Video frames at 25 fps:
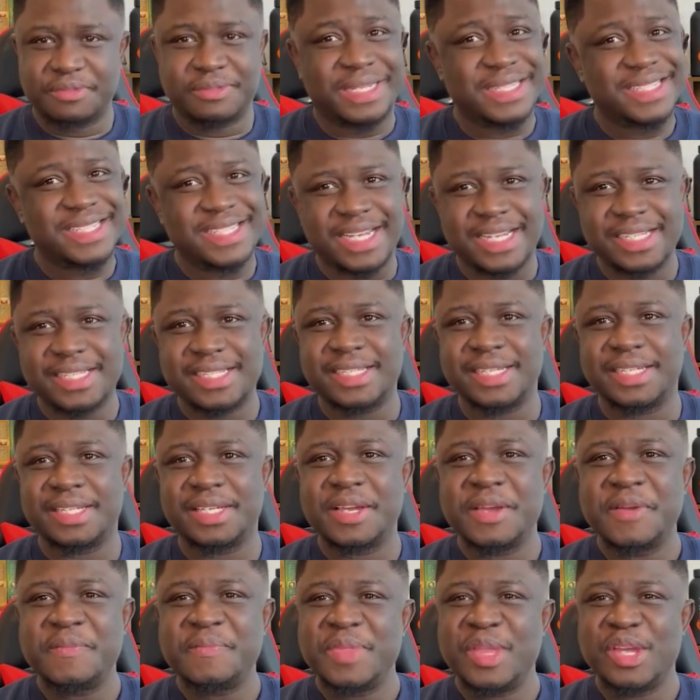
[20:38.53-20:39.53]
Fantastic.
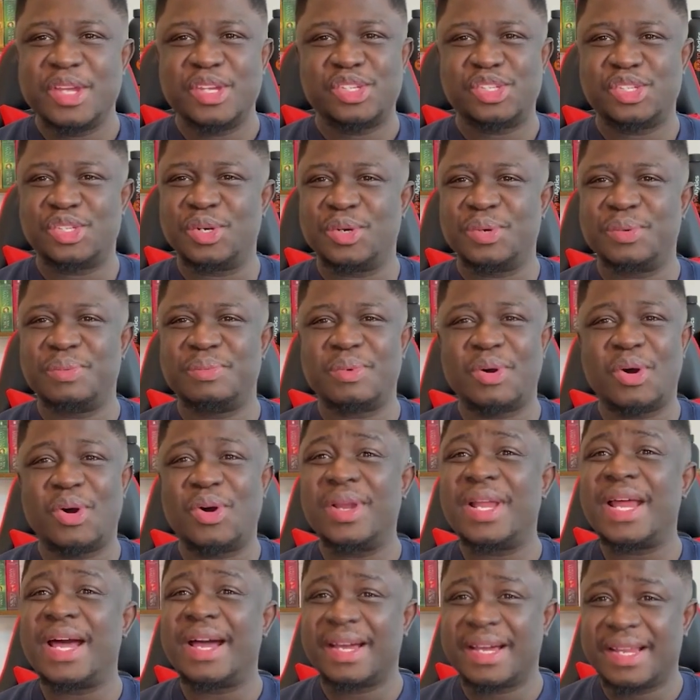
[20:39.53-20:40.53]
So
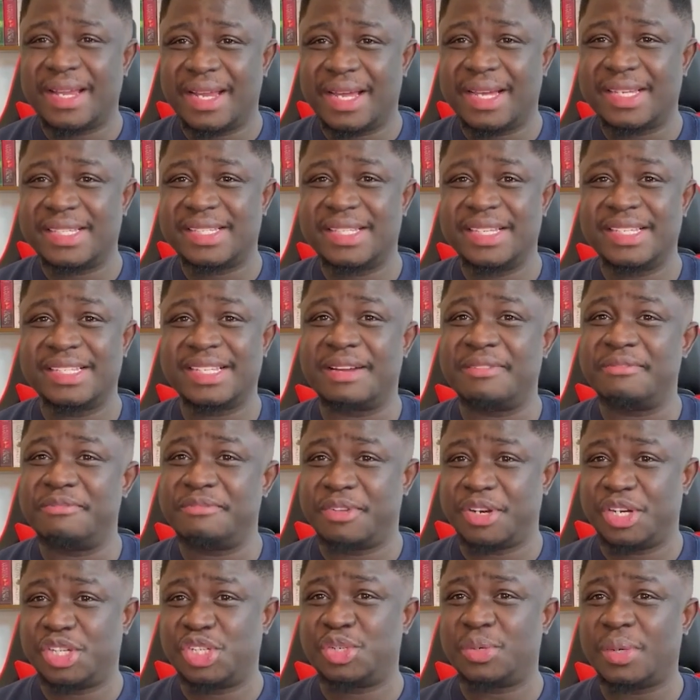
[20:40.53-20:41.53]
all our classes are
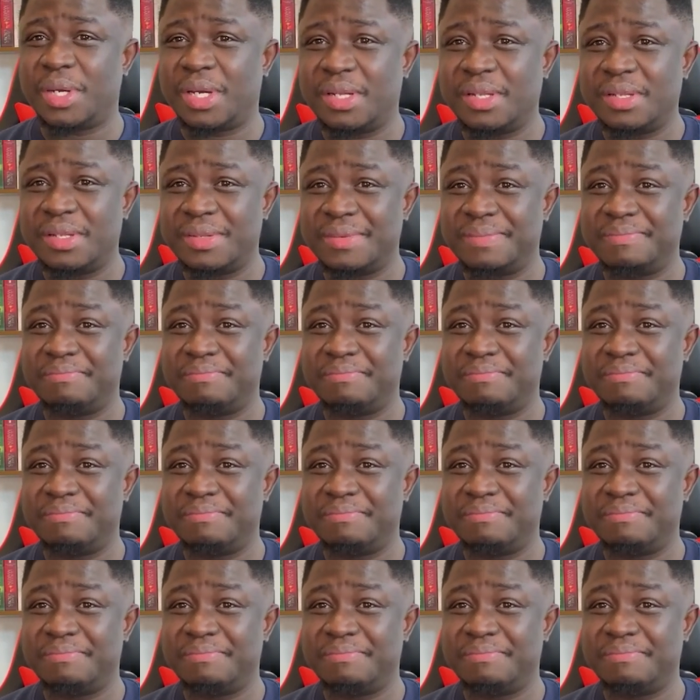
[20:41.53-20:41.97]
virtual,